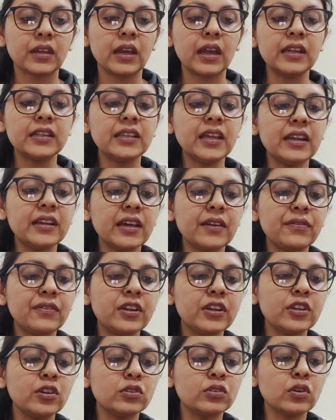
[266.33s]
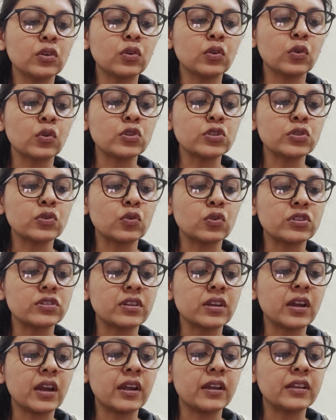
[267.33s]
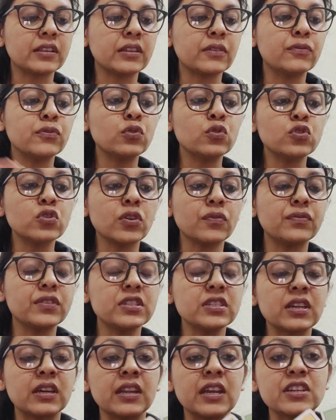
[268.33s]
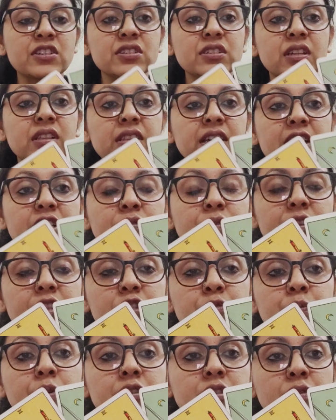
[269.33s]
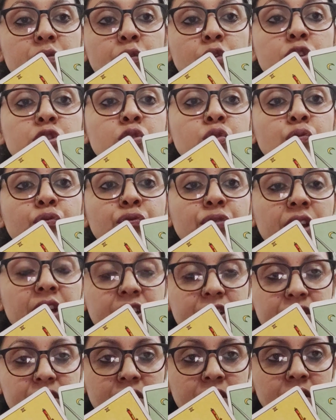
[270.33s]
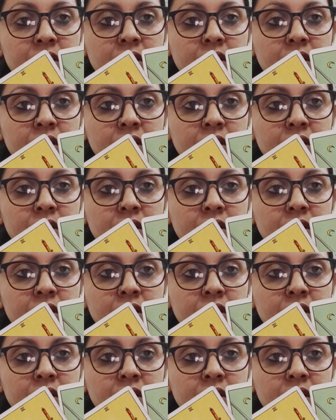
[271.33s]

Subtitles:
And they're definitely on the crossroads regarding the future of this connection, and that's why this person wants to wait.